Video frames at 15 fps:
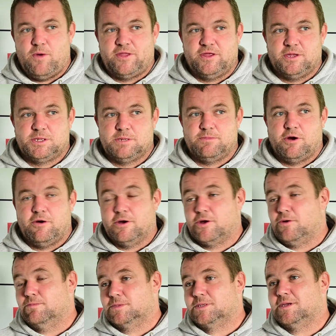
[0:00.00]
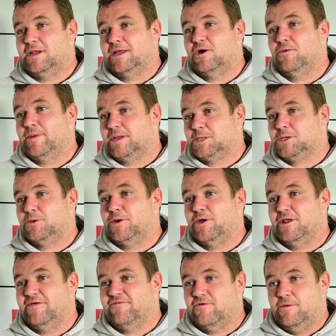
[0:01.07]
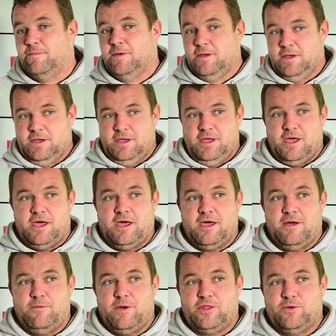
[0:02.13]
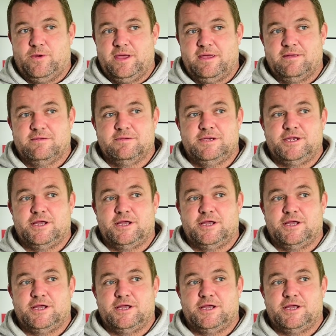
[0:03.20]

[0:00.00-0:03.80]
Whether tomorrow comes a little bit too early for him, whether we